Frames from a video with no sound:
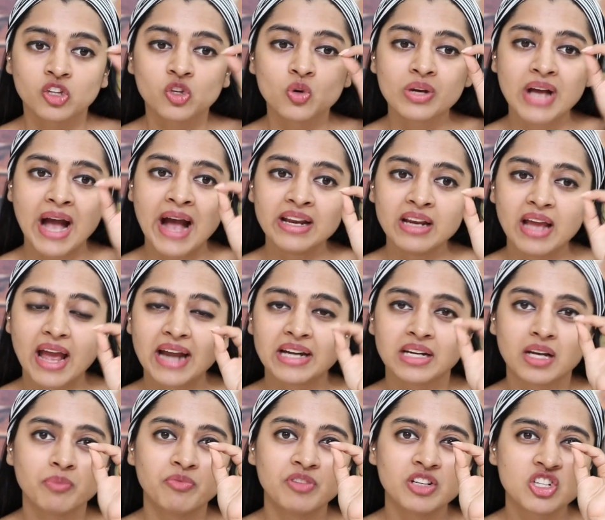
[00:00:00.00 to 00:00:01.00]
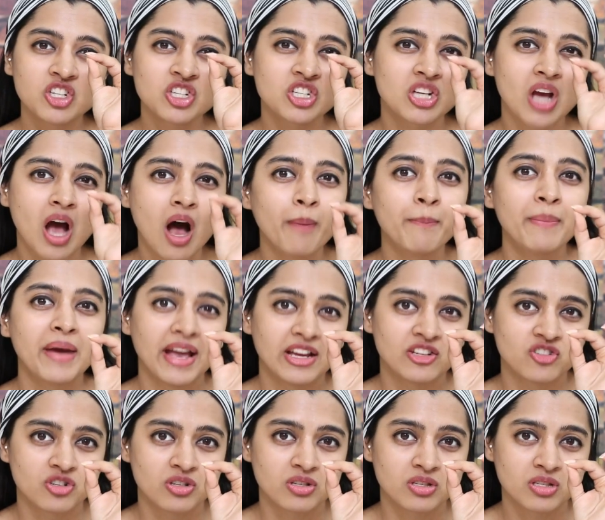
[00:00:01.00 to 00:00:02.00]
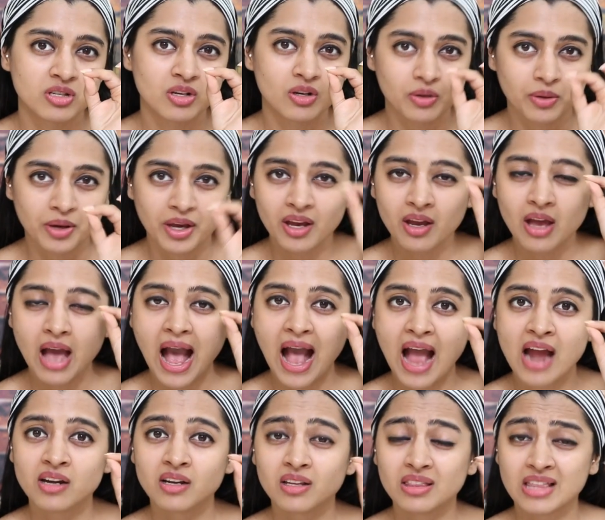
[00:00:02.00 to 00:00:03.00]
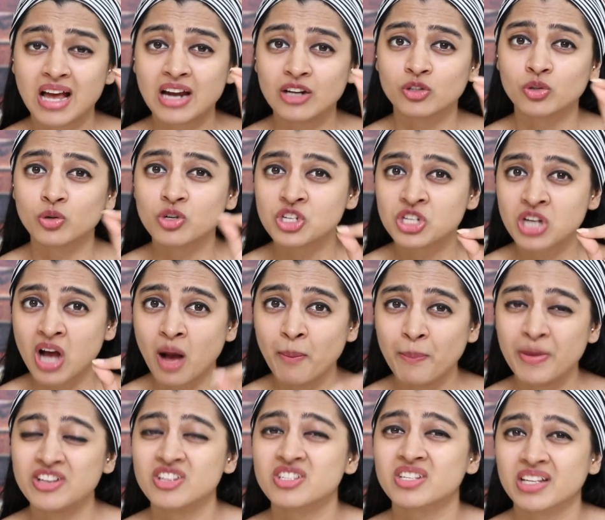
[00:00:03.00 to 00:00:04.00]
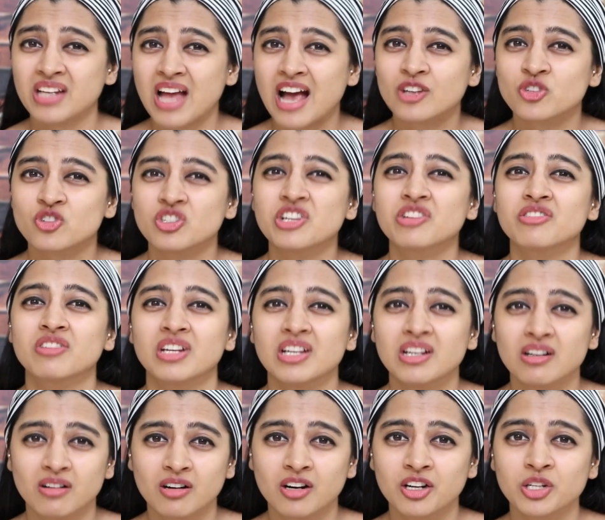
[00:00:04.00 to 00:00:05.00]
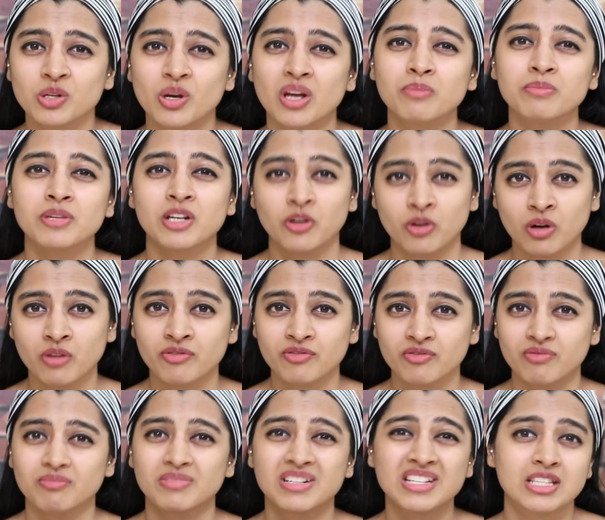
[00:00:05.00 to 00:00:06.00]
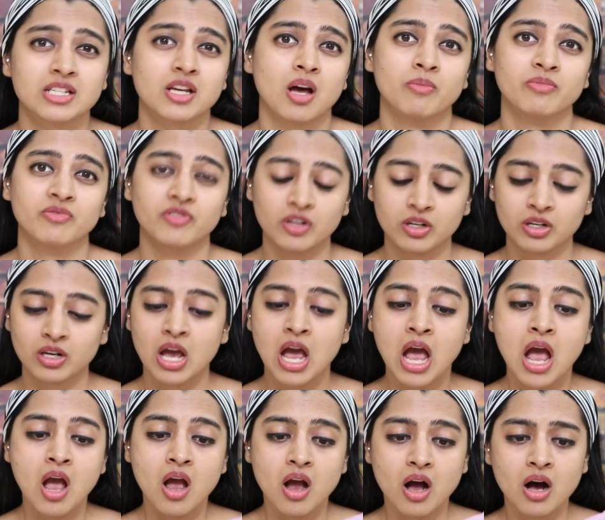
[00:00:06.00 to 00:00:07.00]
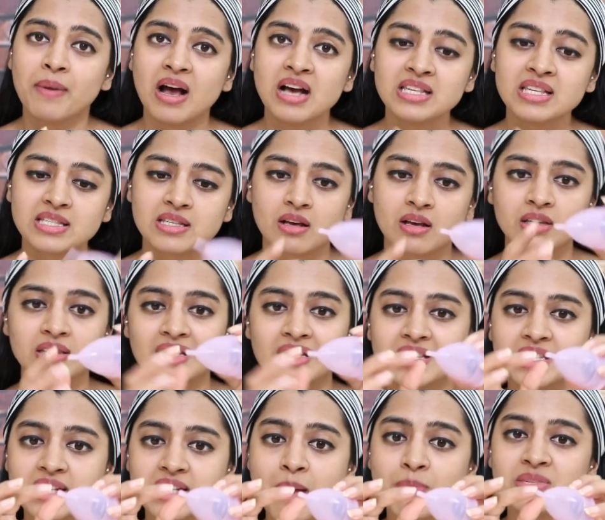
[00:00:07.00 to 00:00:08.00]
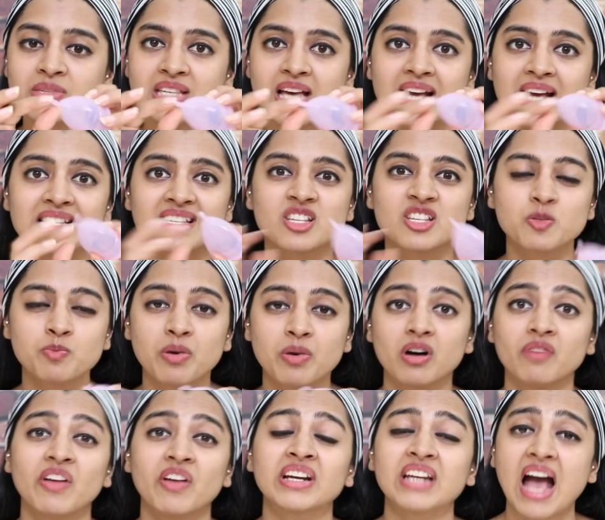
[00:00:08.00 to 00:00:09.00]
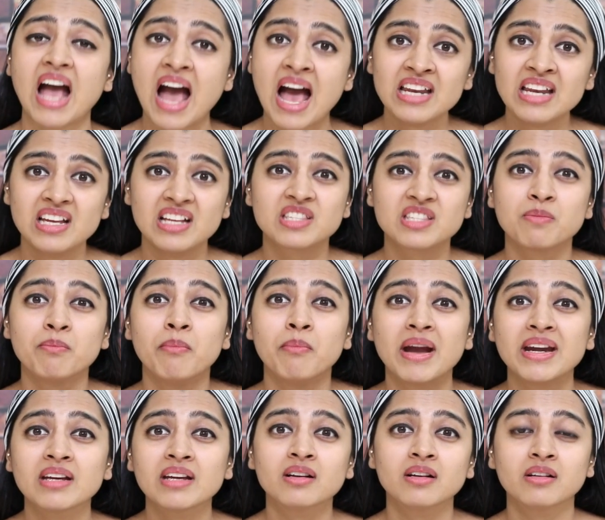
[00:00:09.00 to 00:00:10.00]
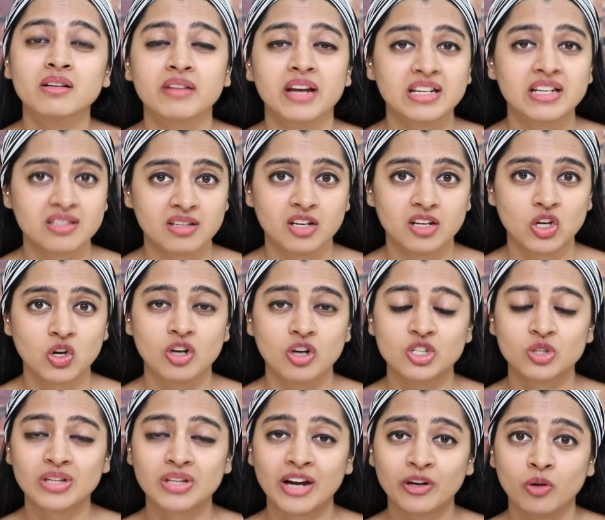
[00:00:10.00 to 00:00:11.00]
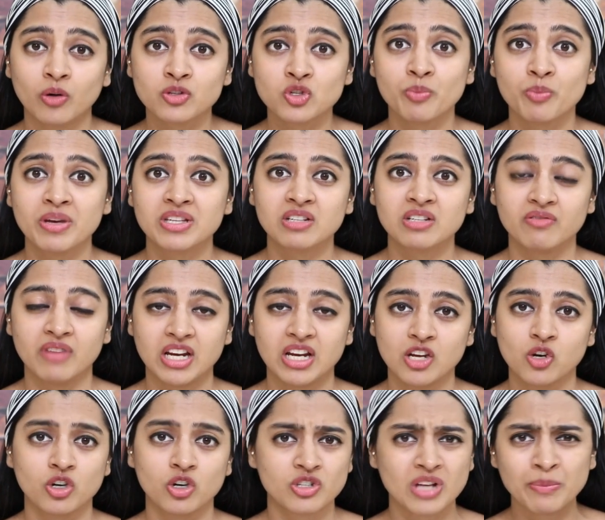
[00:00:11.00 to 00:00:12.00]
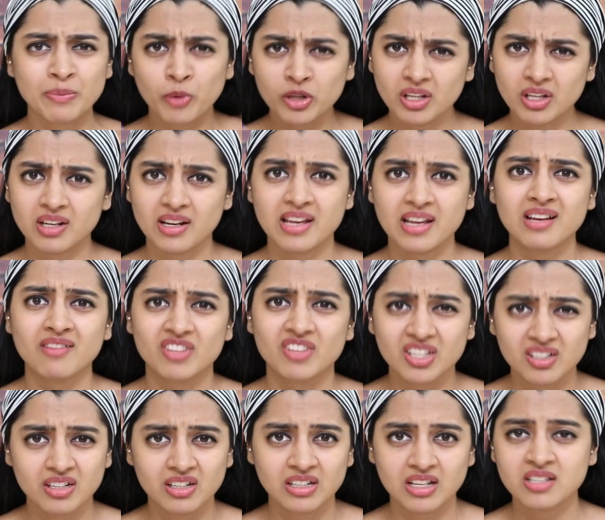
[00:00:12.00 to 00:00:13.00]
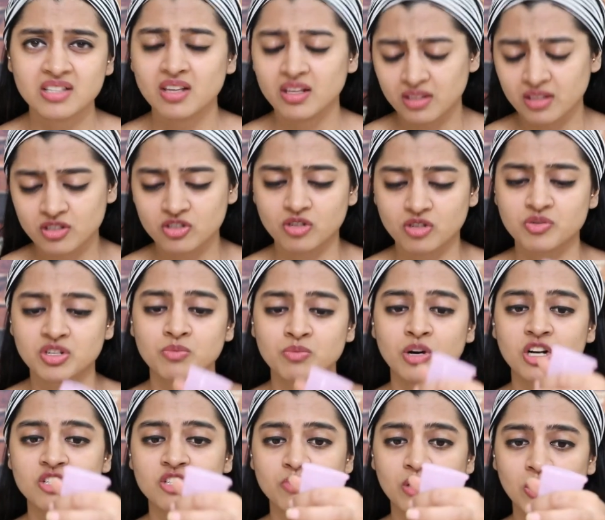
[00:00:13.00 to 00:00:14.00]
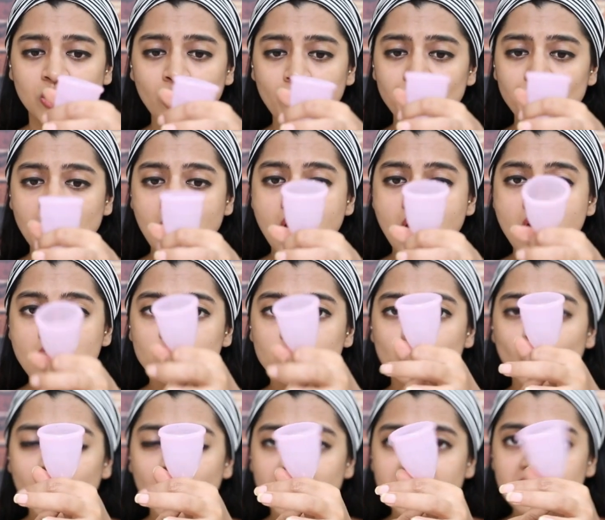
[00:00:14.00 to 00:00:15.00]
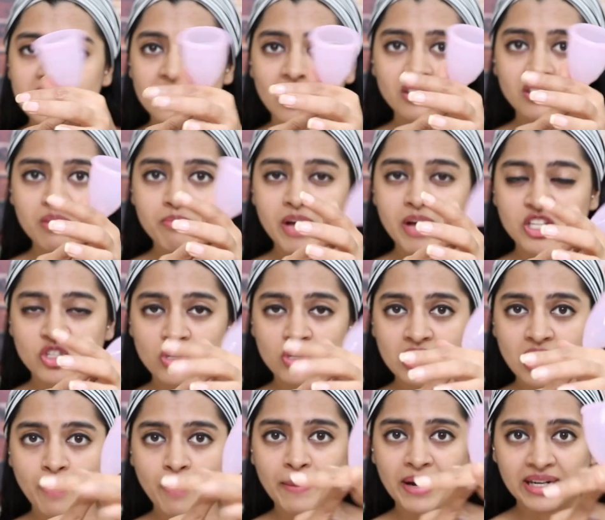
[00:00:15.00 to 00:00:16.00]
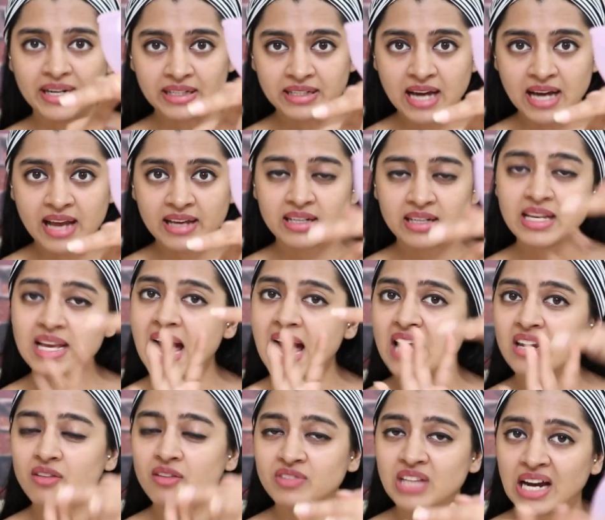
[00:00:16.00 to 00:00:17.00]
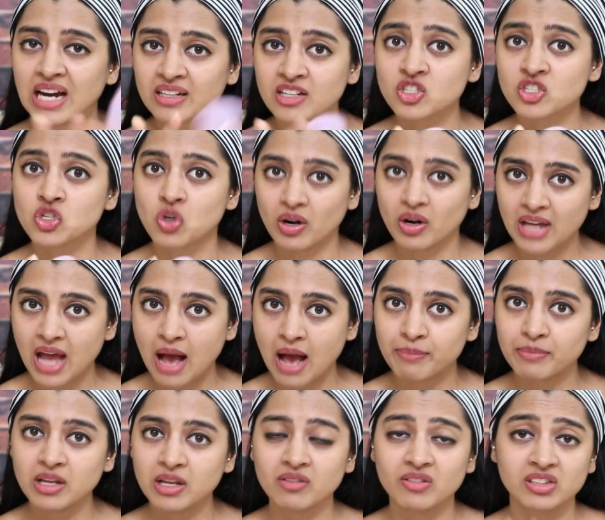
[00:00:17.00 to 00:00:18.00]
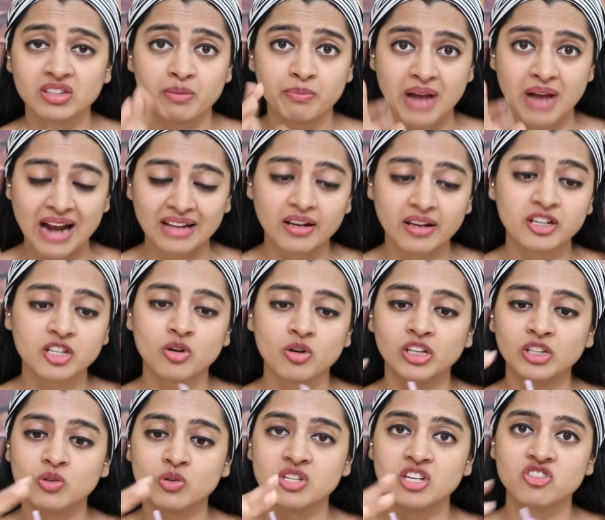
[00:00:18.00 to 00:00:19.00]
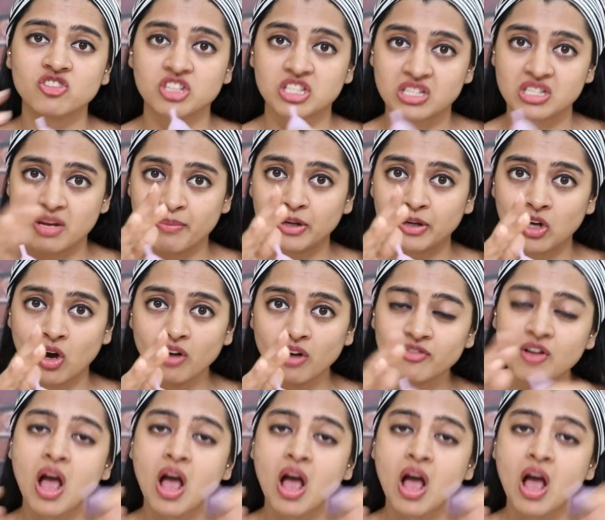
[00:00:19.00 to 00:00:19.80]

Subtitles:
you can end up with sharp edges, okay? And those sharp edges can actually really hurt you and be a lot of discomfort. Plus, the stem size is perfect and it's medical grade silicone, so that also makes it very good. So I'll put the link with the details in the description box below. So insert the menstrual cup entirely, and if that is not happening with the brand that you are using, just snip it off.